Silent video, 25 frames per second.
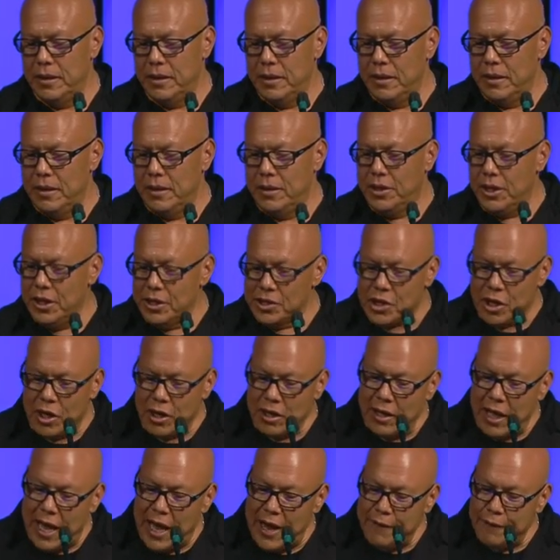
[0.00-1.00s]
Does our
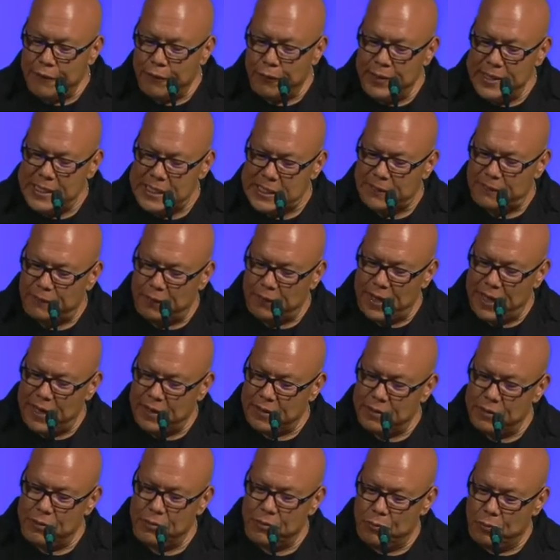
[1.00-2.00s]
life reflect,
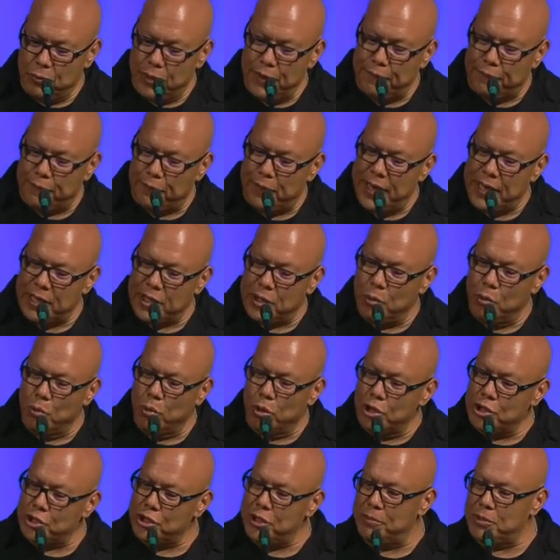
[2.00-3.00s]
reflect
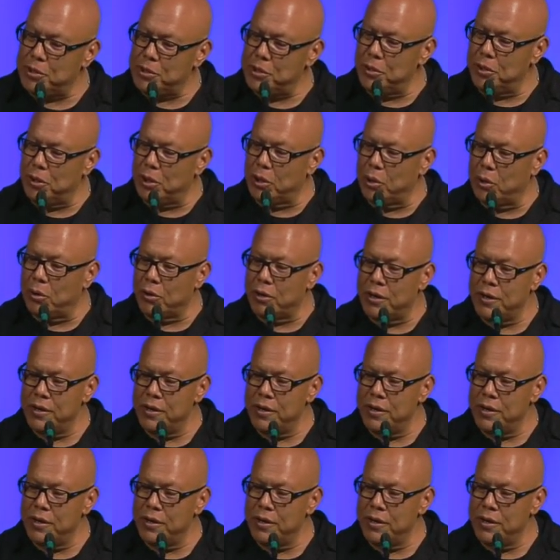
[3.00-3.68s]
worship to the Lord?